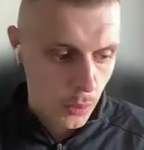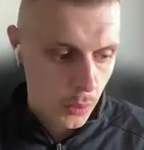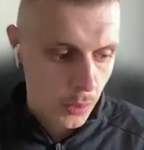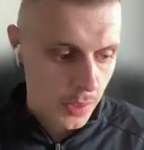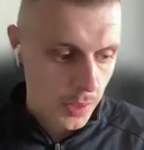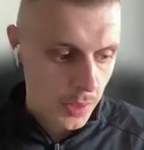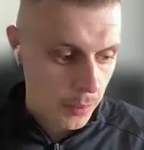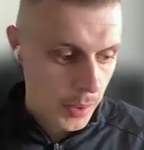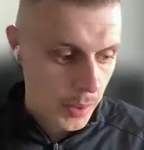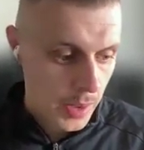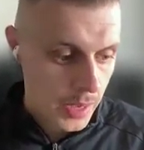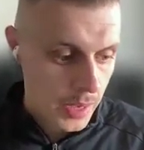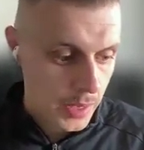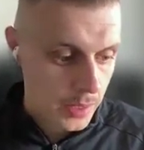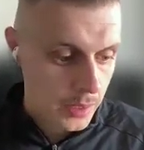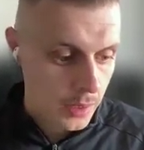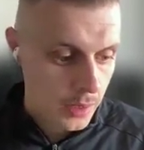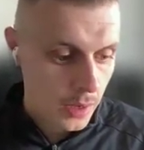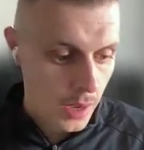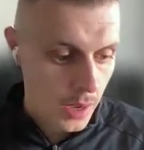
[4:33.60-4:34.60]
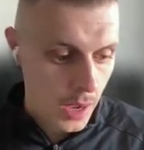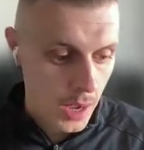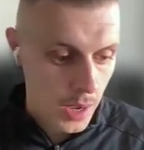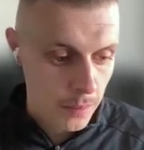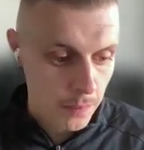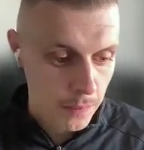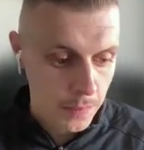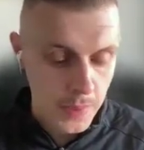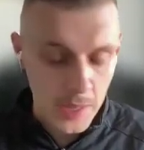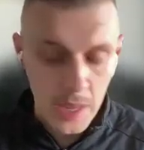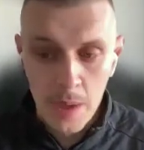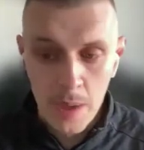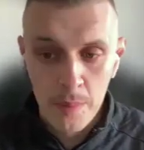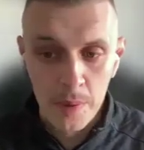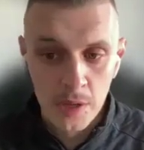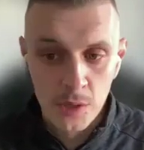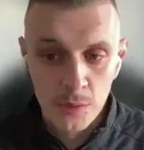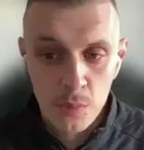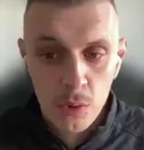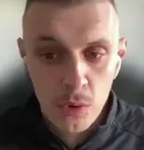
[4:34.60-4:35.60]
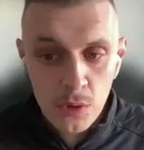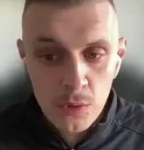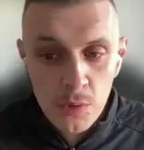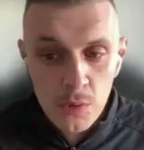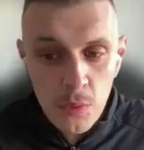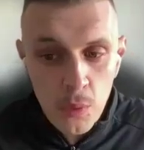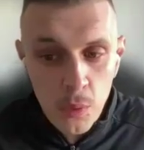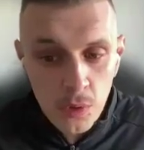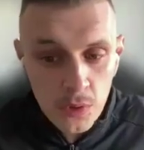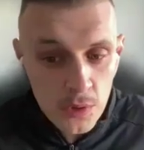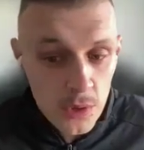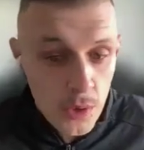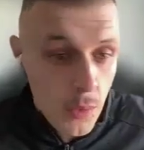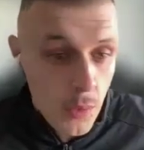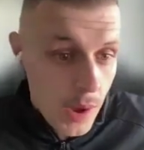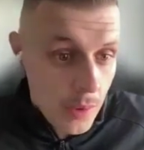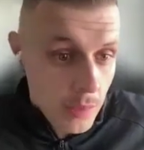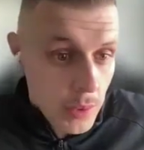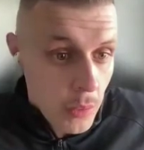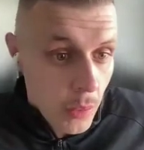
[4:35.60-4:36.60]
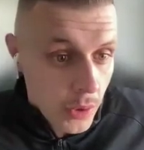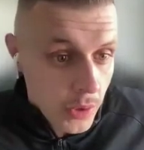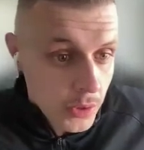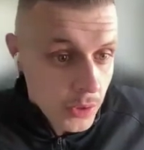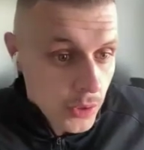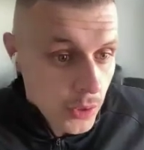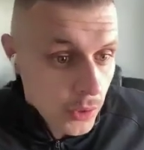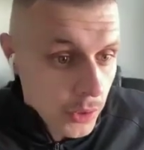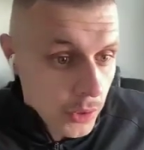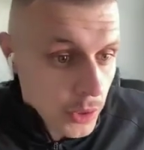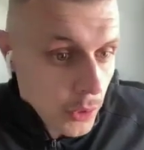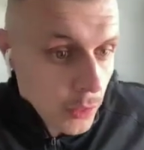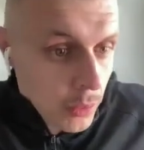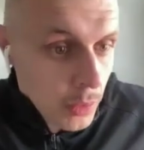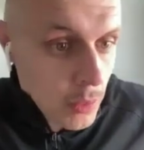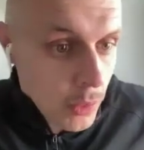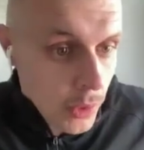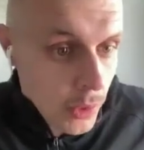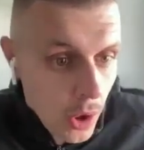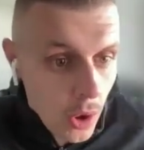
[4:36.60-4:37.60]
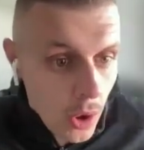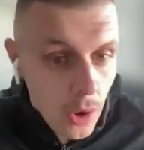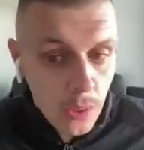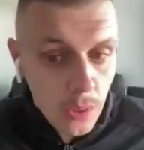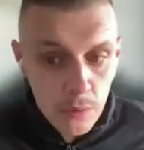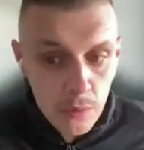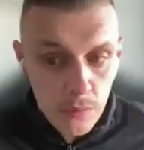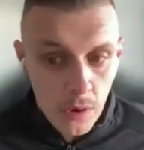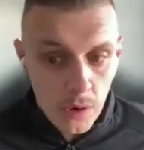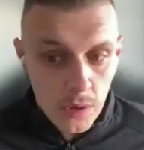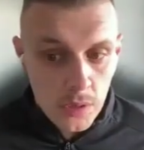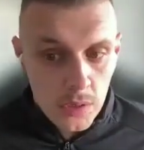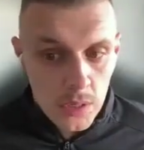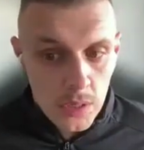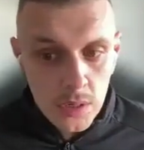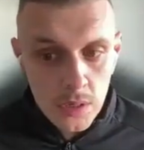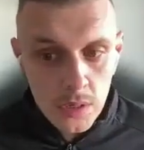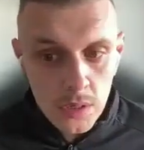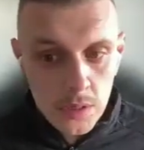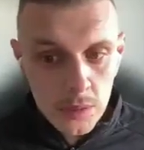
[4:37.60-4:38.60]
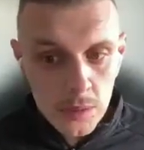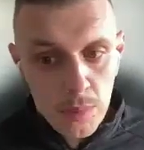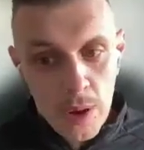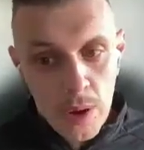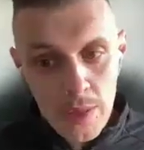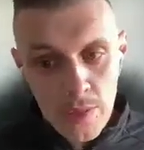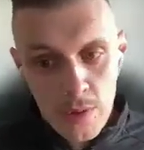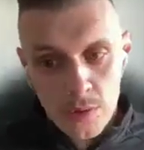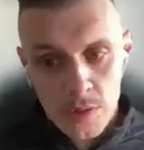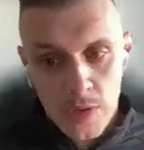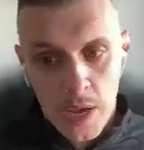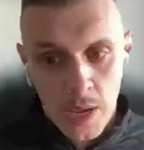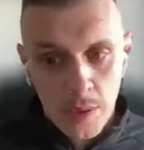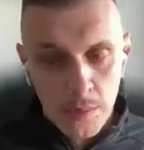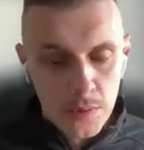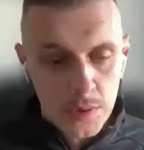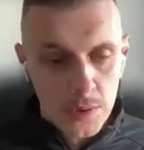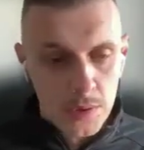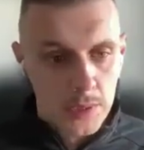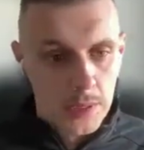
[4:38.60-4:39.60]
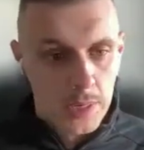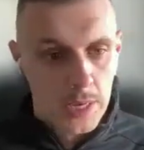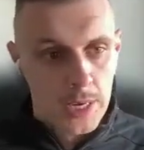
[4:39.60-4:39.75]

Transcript: it being the game against Portsmouth wasn't the way we wanted to. We want to earn the right to play those games.